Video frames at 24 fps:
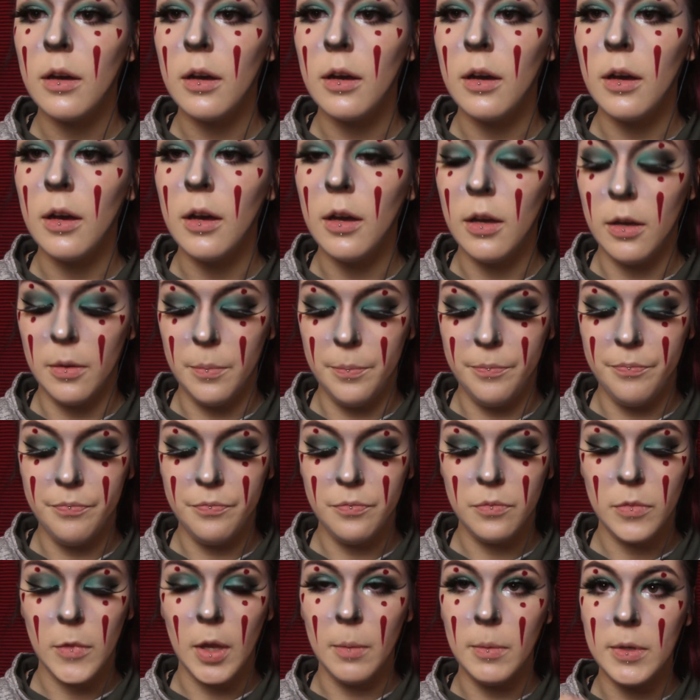I'm
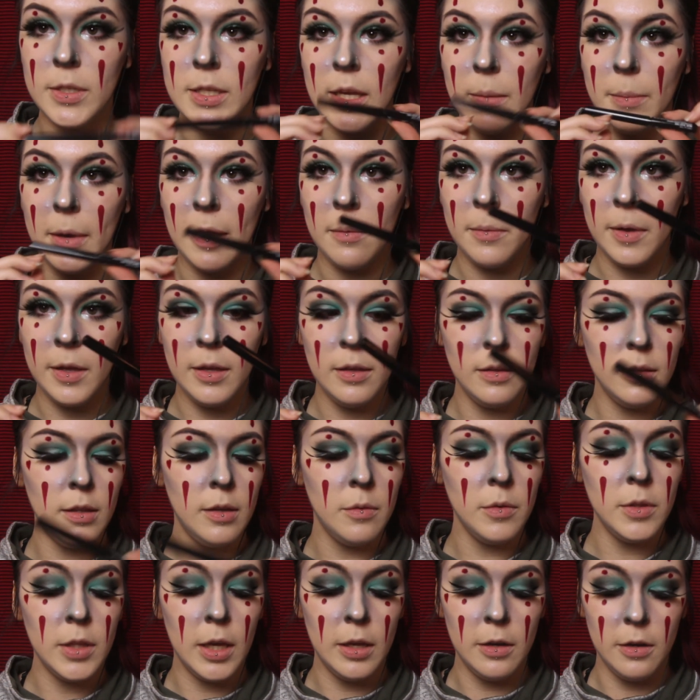gonna take back my
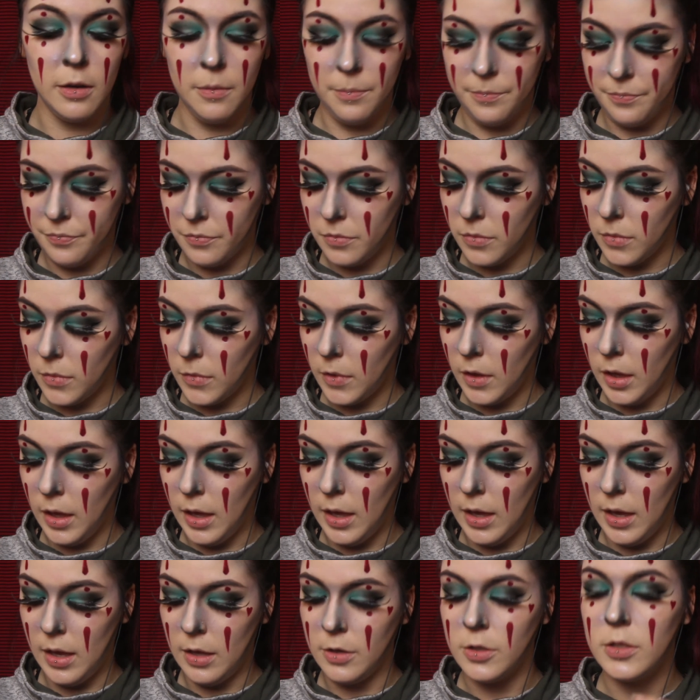liquid liner
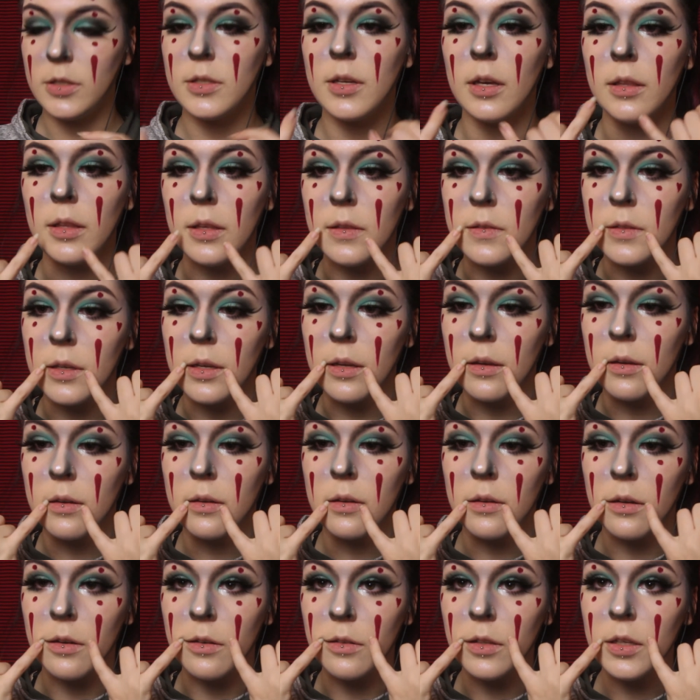And she's got these like
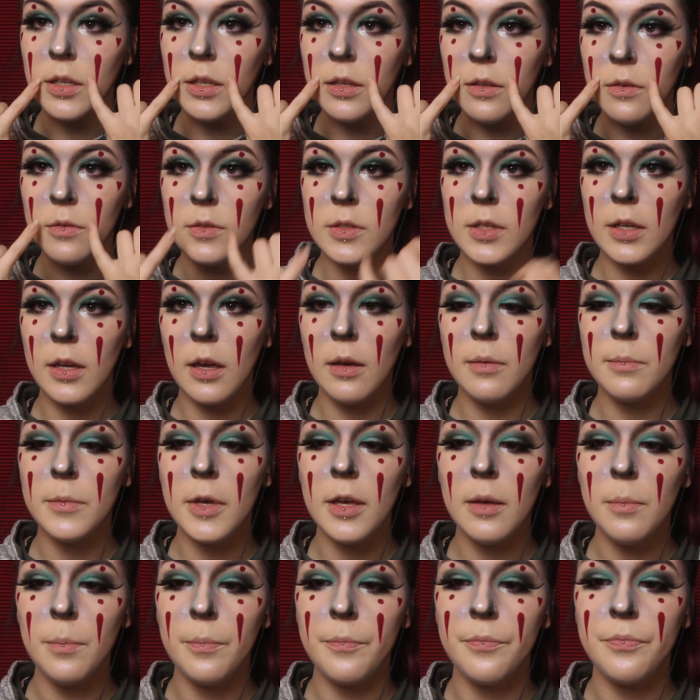curly cues that come
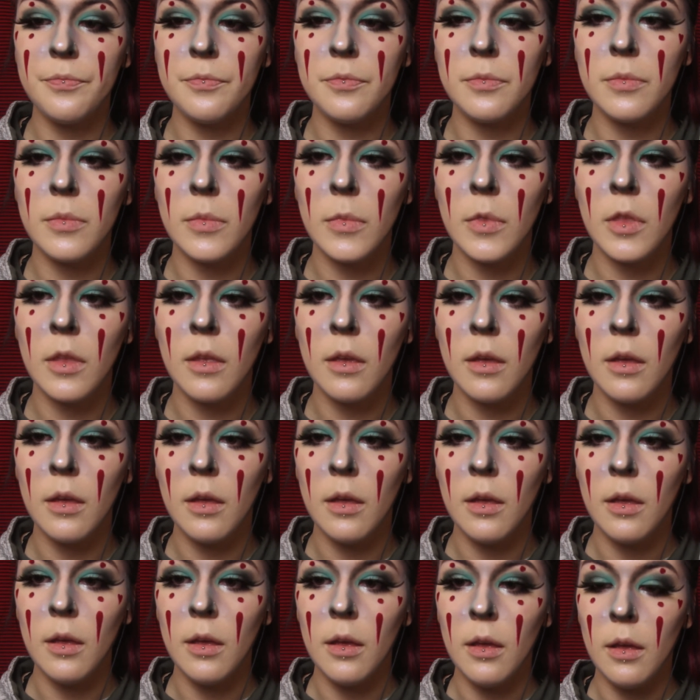up.
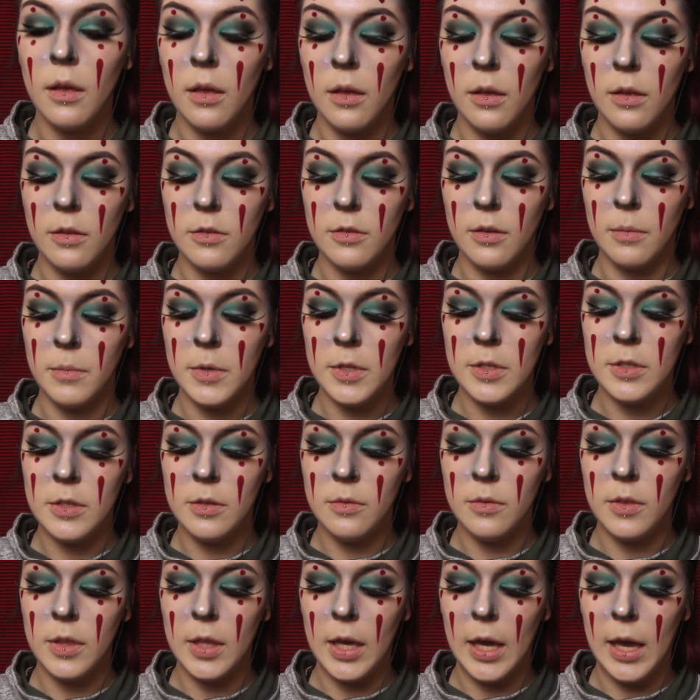So I'm gonna do
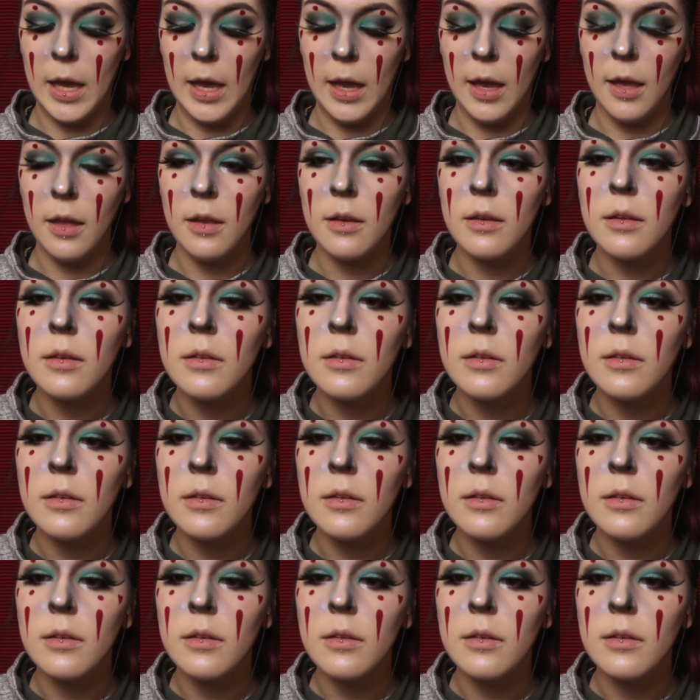that.